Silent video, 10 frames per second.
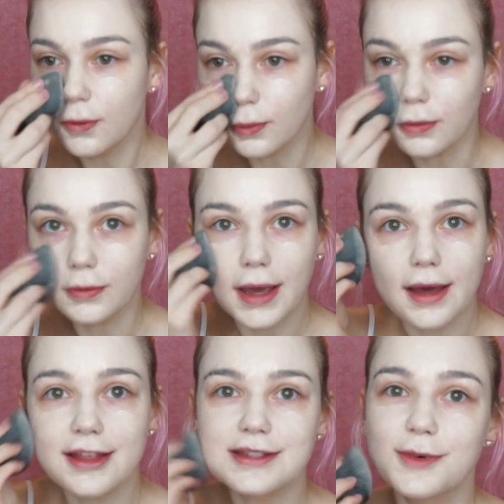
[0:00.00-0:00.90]
Oh
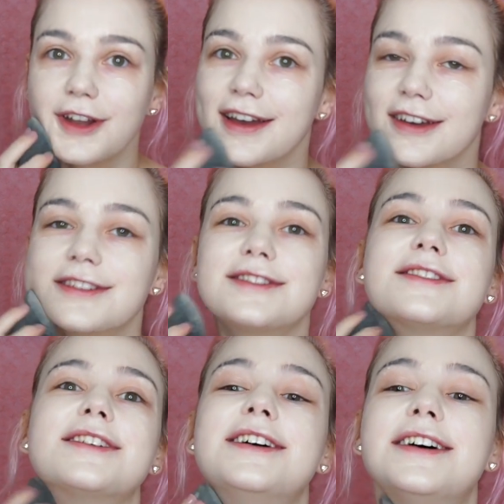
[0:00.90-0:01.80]
yeah, that's more like
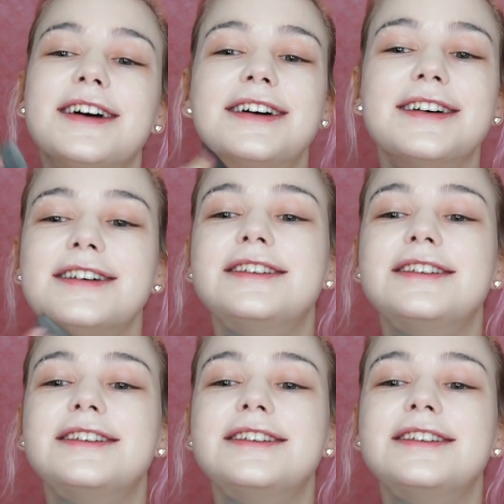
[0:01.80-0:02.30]
it.